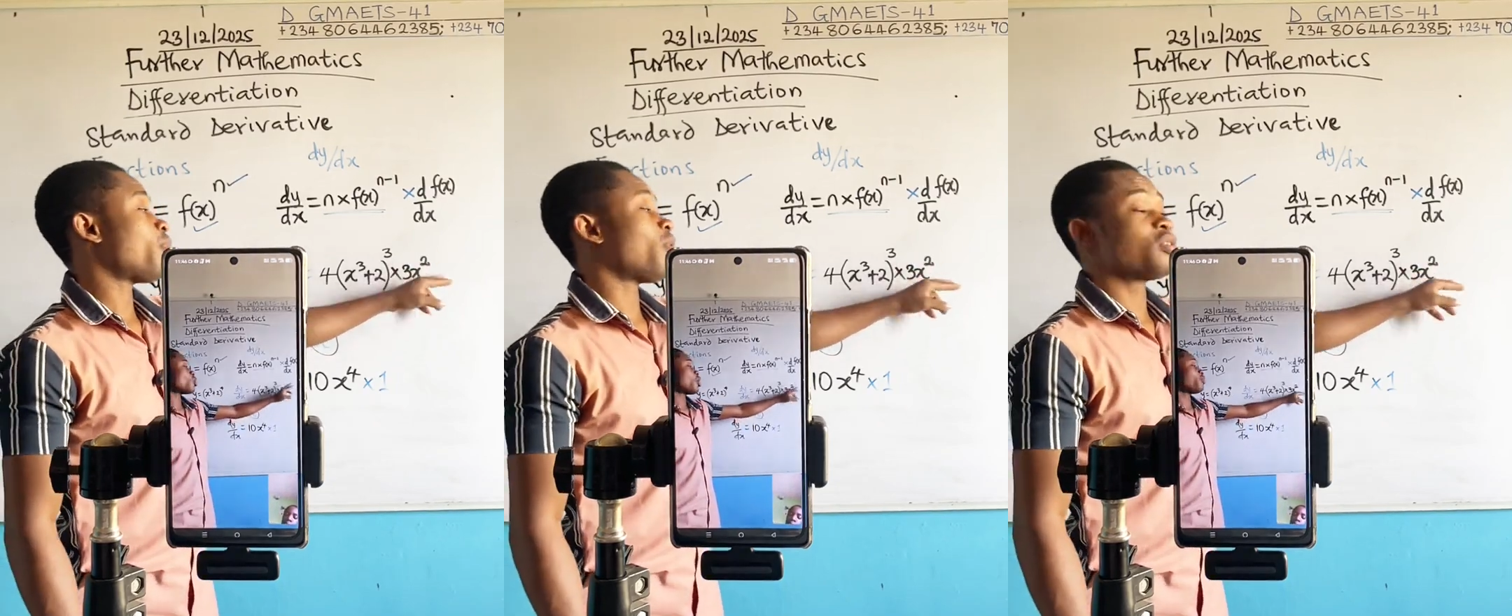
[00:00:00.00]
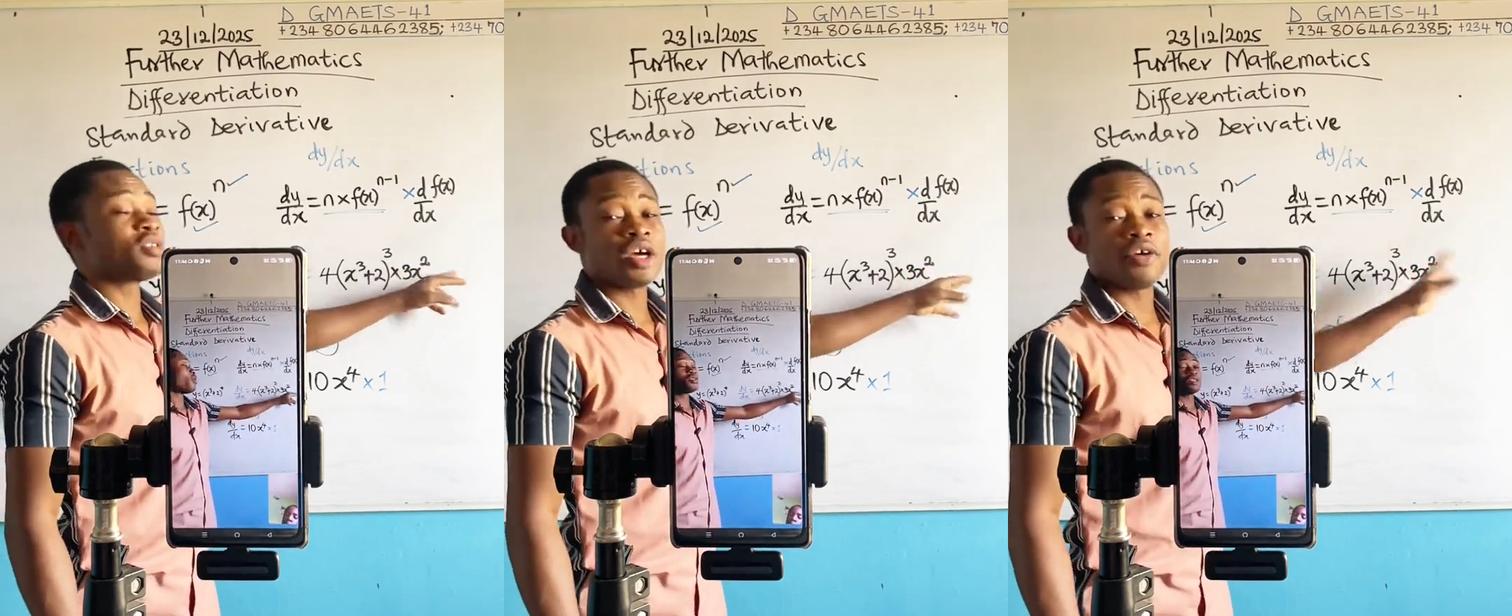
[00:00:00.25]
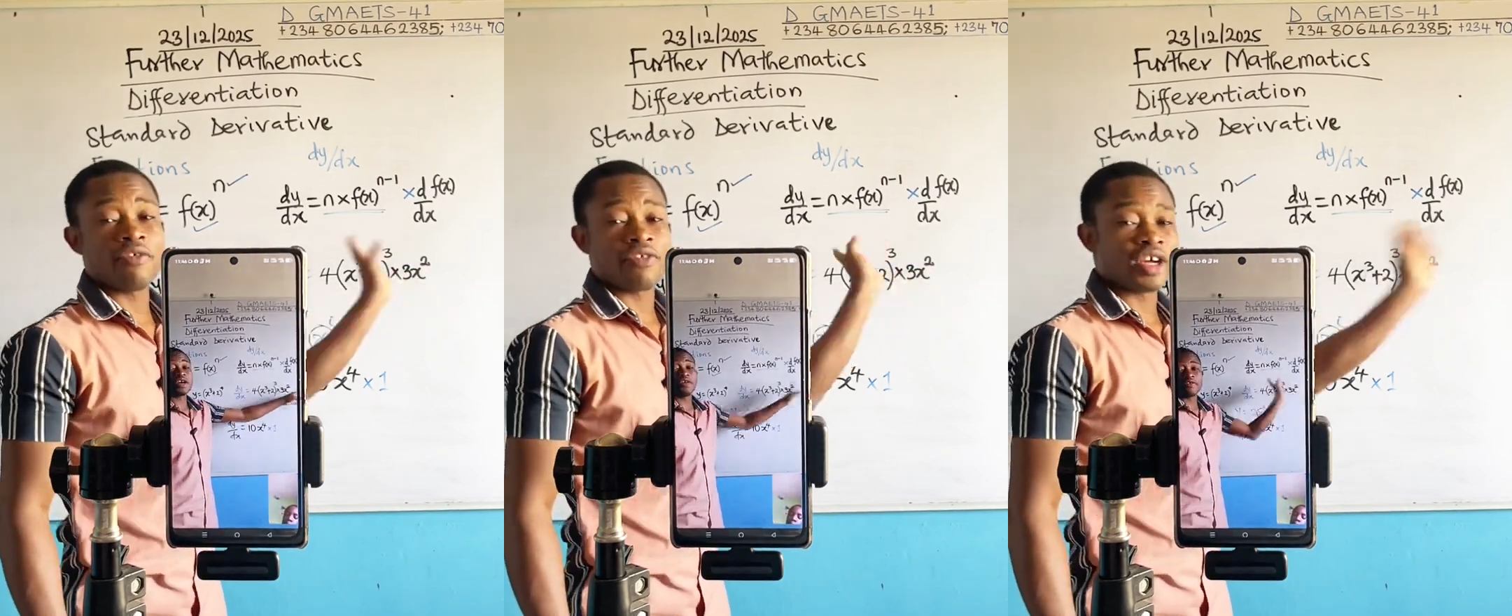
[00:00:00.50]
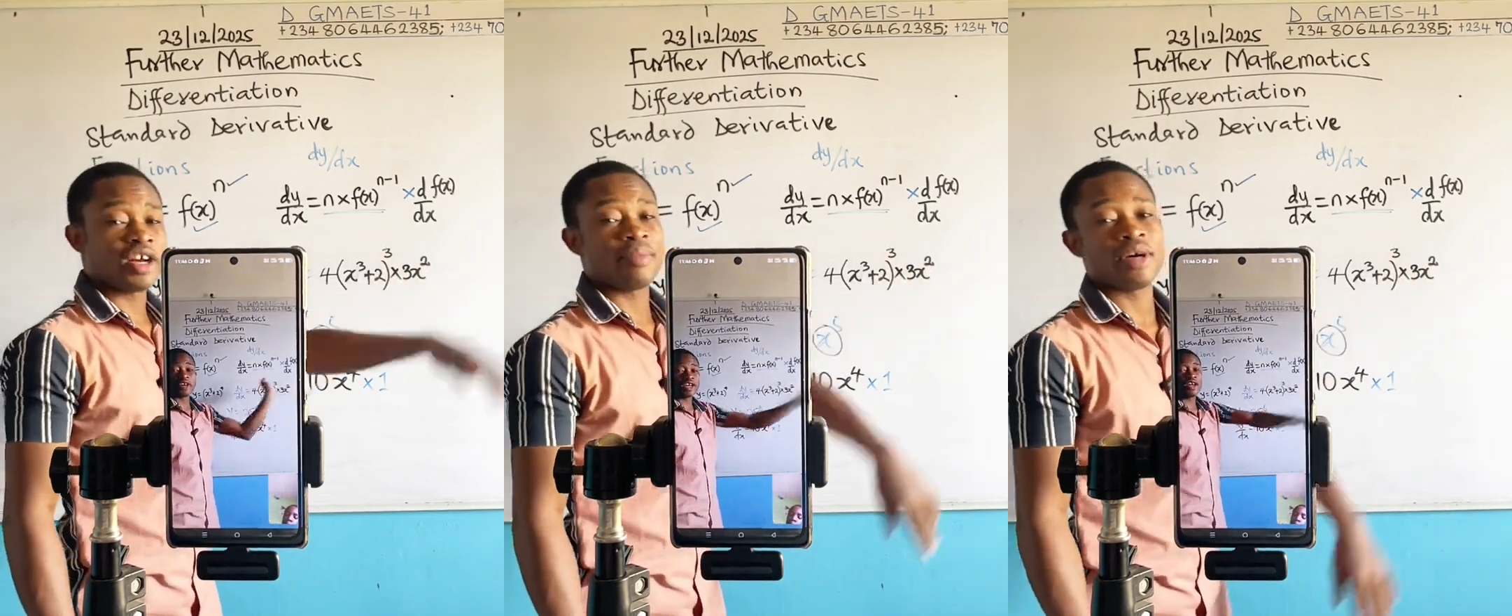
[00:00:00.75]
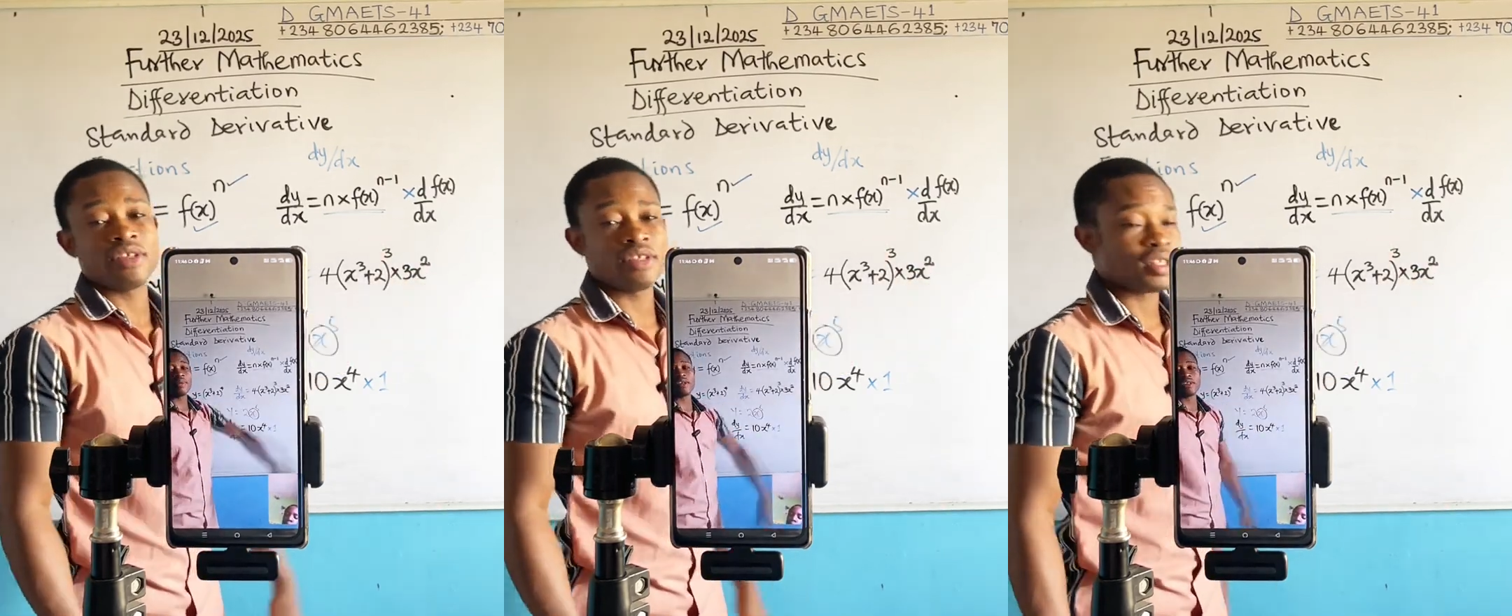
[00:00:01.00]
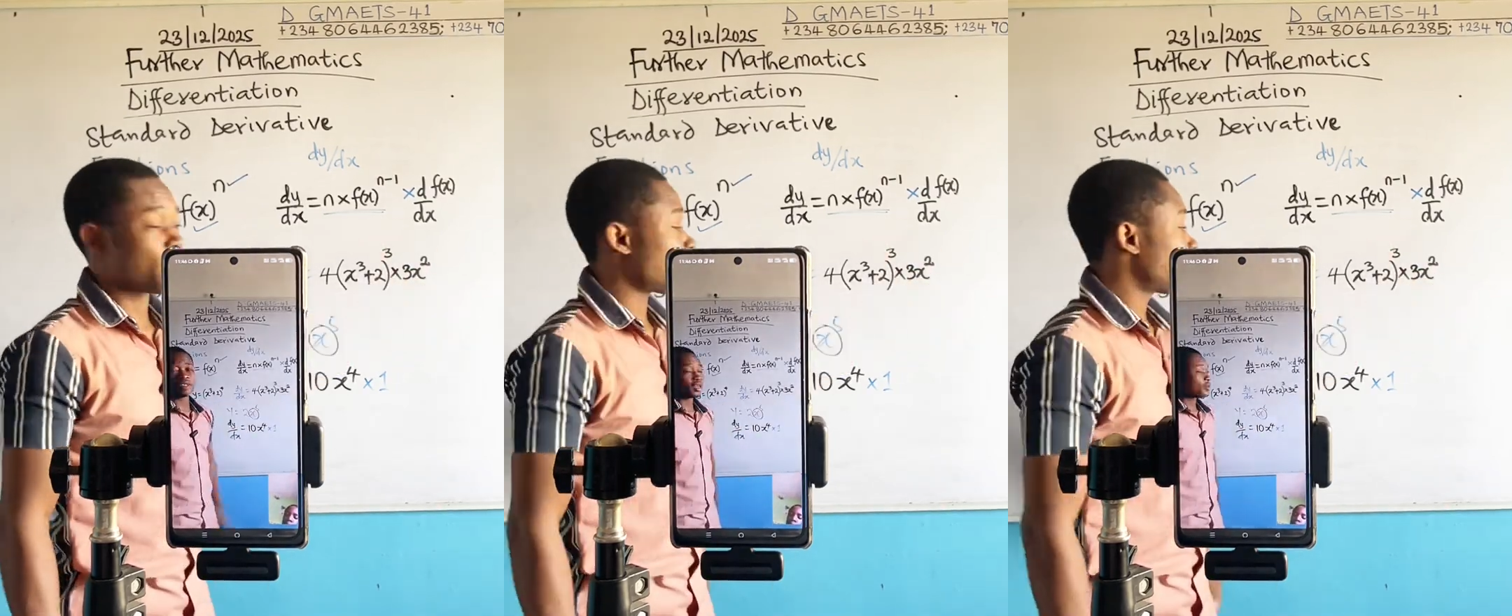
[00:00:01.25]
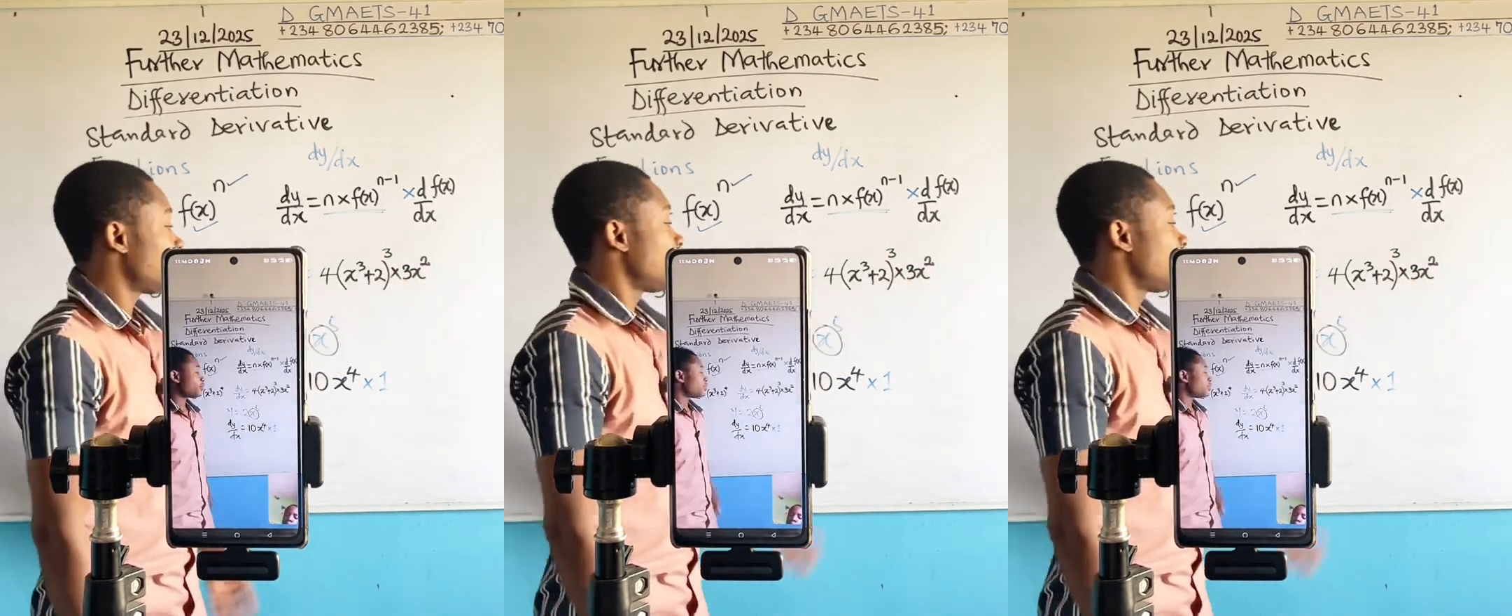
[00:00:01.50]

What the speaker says: plus 0. Forget about the 0.